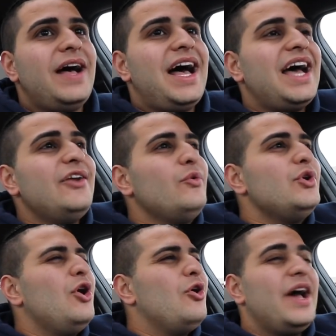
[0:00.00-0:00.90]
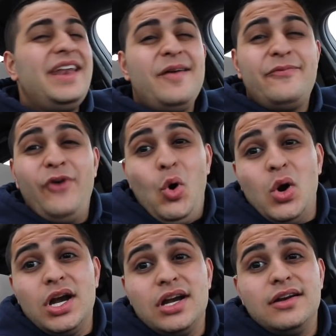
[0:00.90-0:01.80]
I don't know. An
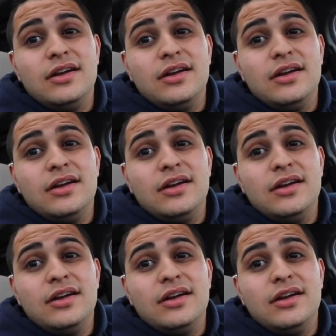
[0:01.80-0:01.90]
M4?